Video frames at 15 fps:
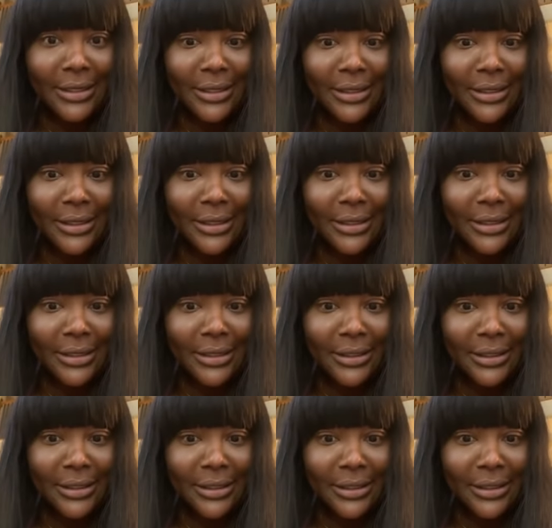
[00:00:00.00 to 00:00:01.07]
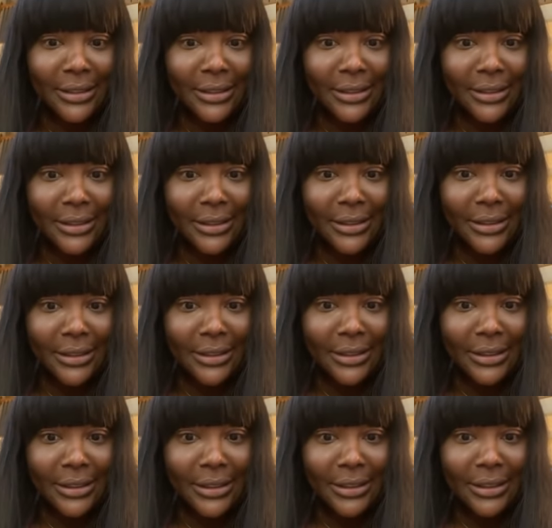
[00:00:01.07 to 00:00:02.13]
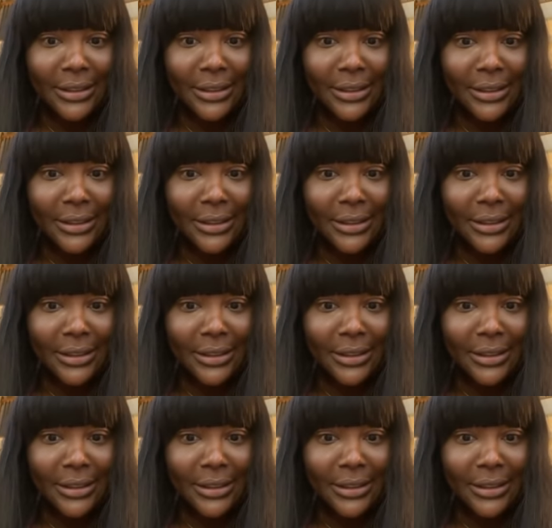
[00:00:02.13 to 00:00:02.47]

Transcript: No one is speaking in this clip.